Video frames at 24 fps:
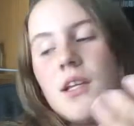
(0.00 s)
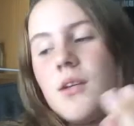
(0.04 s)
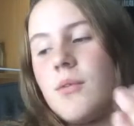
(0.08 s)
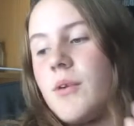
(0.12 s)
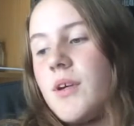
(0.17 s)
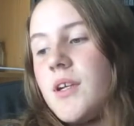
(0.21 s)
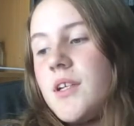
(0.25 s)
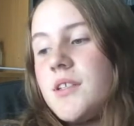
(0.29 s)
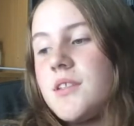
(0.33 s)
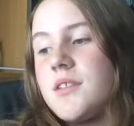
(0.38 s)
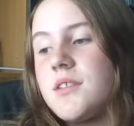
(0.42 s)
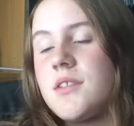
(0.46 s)

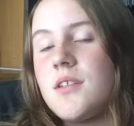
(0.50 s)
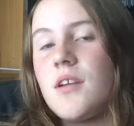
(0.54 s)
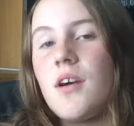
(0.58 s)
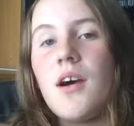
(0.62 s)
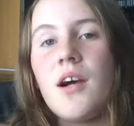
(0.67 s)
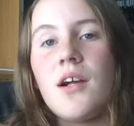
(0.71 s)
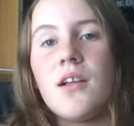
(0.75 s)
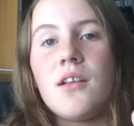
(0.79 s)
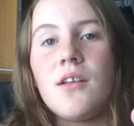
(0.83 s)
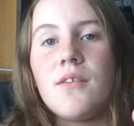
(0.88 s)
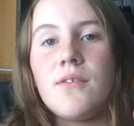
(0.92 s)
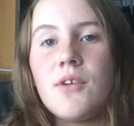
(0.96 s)
Anyways,
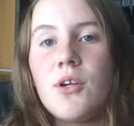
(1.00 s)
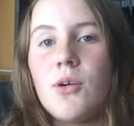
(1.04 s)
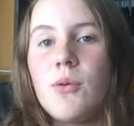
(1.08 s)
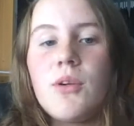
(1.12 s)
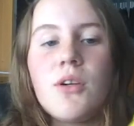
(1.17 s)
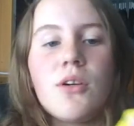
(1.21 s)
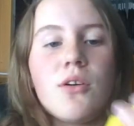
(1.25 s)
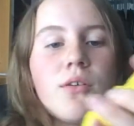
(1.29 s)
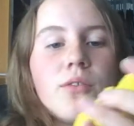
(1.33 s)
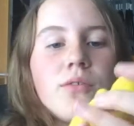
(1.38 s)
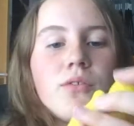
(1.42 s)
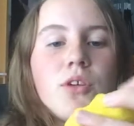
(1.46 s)
I love
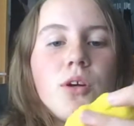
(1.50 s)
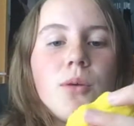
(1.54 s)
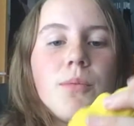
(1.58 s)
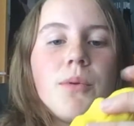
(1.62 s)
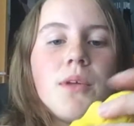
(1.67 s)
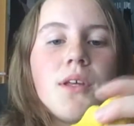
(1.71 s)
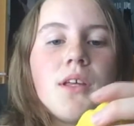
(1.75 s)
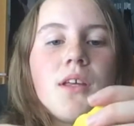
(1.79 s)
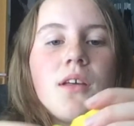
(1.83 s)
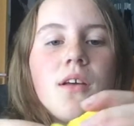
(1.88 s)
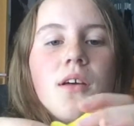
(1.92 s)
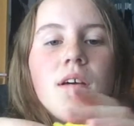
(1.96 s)
going off
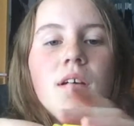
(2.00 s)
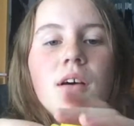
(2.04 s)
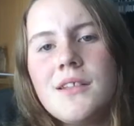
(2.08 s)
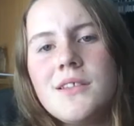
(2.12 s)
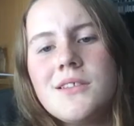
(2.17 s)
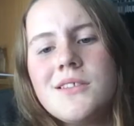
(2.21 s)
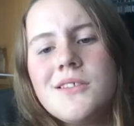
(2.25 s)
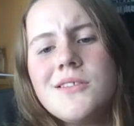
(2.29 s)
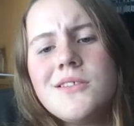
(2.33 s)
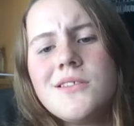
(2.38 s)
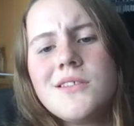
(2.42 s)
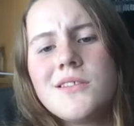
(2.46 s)
topic. Let's
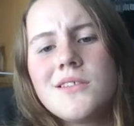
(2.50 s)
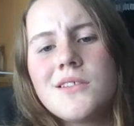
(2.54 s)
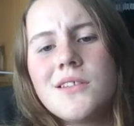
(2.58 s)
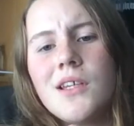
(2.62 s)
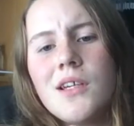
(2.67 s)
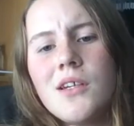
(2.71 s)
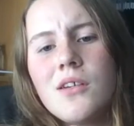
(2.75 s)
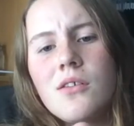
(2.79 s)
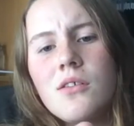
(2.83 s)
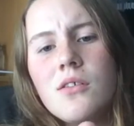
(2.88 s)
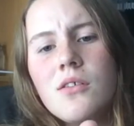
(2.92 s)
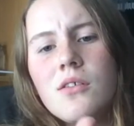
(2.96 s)
just
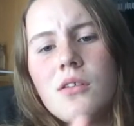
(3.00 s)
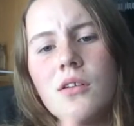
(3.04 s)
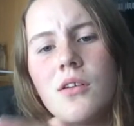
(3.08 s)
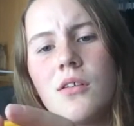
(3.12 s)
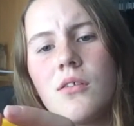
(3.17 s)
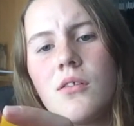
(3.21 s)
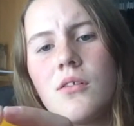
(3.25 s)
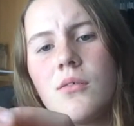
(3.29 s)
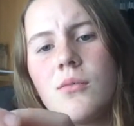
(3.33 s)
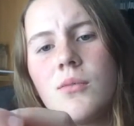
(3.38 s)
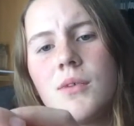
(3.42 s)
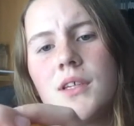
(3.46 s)
get on
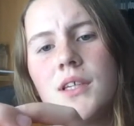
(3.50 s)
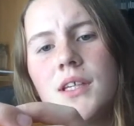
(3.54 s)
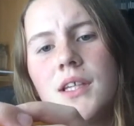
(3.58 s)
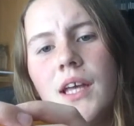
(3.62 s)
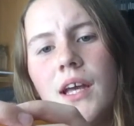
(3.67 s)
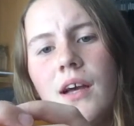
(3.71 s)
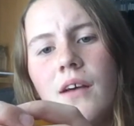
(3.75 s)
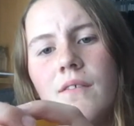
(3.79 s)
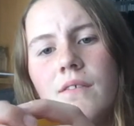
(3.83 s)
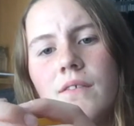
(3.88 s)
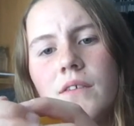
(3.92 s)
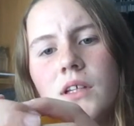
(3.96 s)
with the
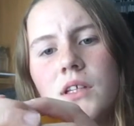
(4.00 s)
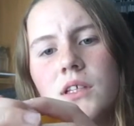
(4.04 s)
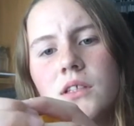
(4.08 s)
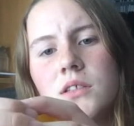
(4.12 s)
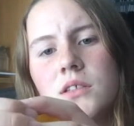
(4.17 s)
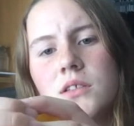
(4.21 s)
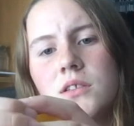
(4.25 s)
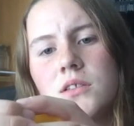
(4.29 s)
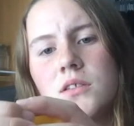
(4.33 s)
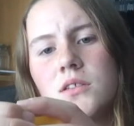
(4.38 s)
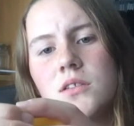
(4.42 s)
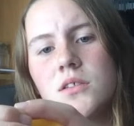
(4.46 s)

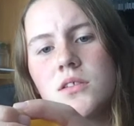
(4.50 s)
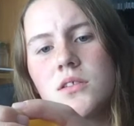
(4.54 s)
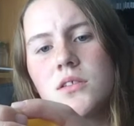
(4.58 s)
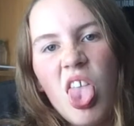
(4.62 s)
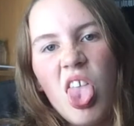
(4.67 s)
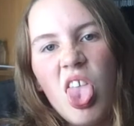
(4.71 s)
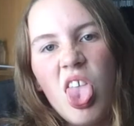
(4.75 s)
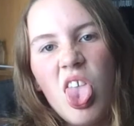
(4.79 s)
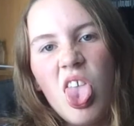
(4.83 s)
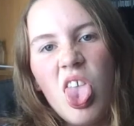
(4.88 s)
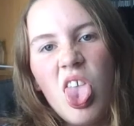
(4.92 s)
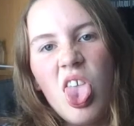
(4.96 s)
outfits.
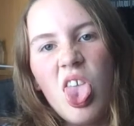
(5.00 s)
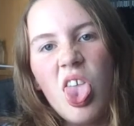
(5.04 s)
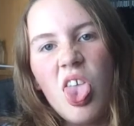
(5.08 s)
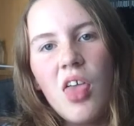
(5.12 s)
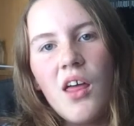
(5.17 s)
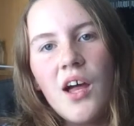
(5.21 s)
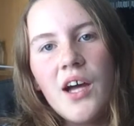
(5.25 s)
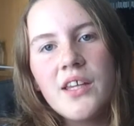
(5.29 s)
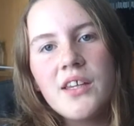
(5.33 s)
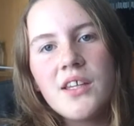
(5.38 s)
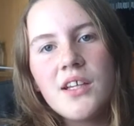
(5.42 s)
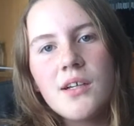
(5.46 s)

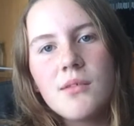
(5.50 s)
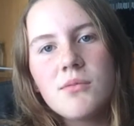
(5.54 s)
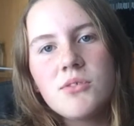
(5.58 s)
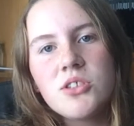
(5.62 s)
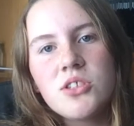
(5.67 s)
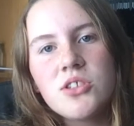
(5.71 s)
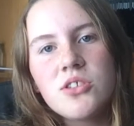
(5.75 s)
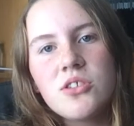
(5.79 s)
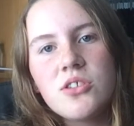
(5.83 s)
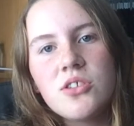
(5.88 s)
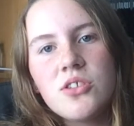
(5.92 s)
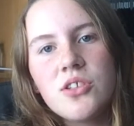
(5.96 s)
I think I'm
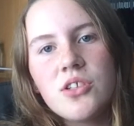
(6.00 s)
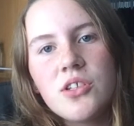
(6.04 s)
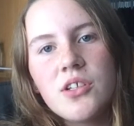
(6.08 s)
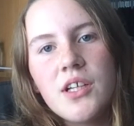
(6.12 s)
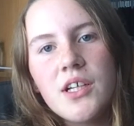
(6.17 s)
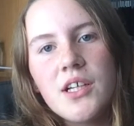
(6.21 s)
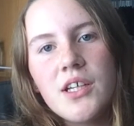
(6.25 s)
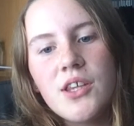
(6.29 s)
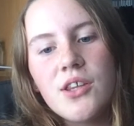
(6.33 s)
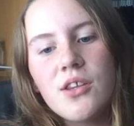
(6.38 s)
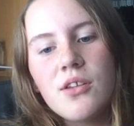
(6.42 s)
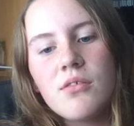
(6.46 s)
just gonna do
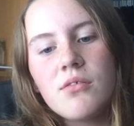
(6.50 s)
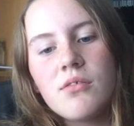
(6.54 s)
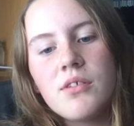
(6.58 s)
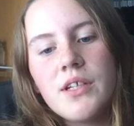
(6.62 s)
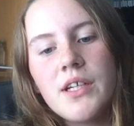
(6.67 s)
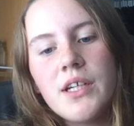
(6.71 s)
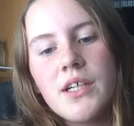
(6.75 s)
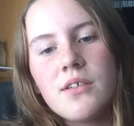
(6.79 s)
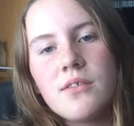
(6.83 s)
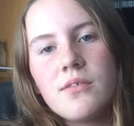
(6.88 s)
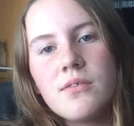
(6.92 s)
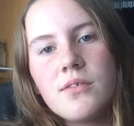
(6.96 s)
like three
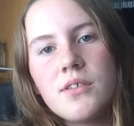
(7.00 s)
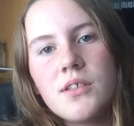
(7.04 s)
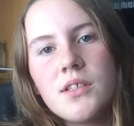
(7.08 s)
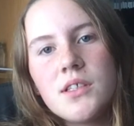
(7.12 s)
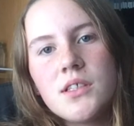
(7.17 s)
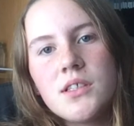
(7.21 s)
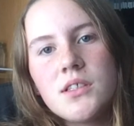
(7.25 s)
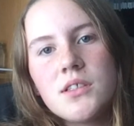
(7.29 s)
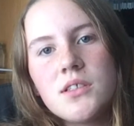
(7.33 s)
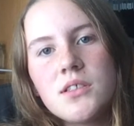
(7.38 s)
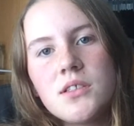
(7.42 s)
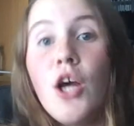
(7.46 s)

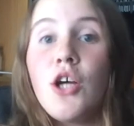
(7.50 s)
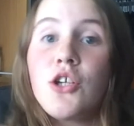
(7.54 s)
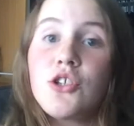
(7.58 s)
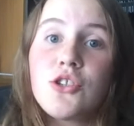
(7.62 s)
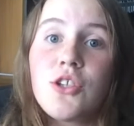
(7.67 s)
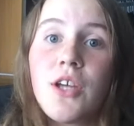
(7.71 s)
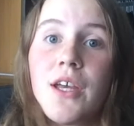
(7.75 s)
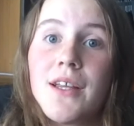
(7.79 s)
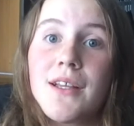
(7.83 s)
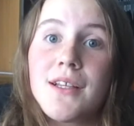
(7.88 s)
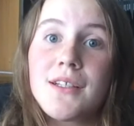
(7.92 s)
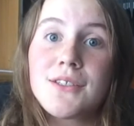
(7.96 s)
outfits. So
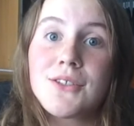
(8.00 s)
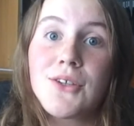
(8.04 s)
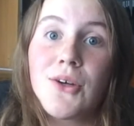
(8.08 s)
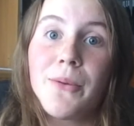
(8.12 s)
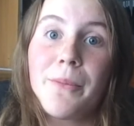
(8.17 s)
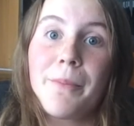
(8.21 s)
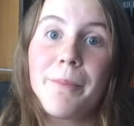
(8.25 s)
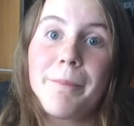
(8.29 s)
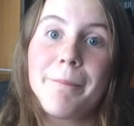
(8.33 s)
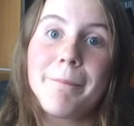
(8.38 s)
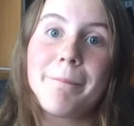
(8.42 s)
yeah, let's go.